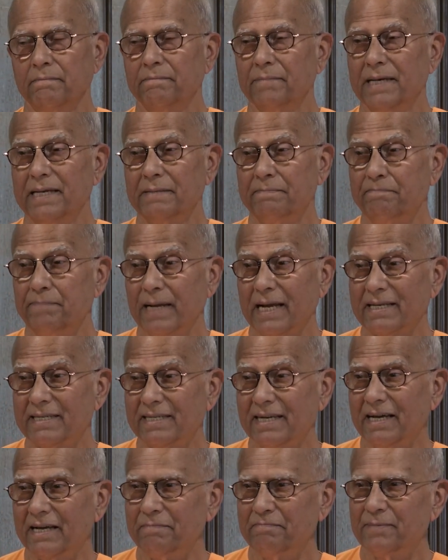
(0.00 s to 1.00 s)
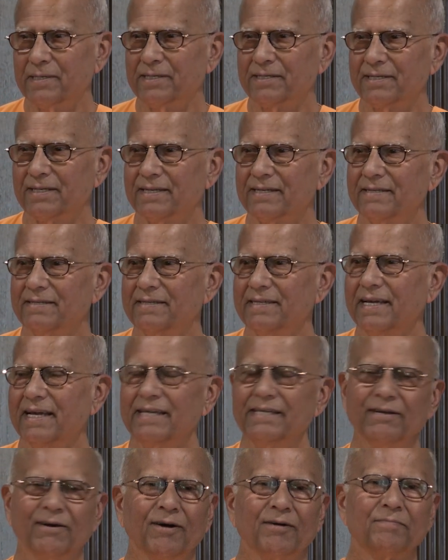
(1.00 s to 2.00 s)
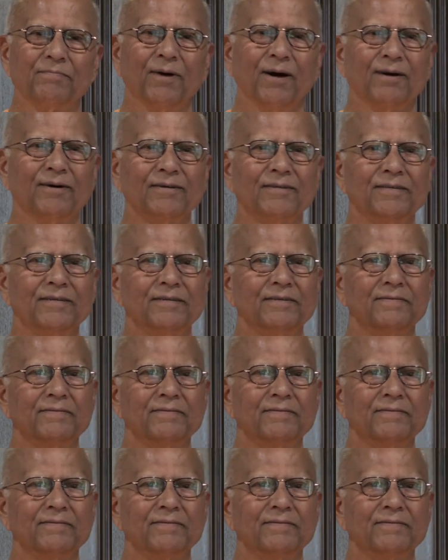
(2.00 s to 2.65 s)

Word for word: very practical person, a young monk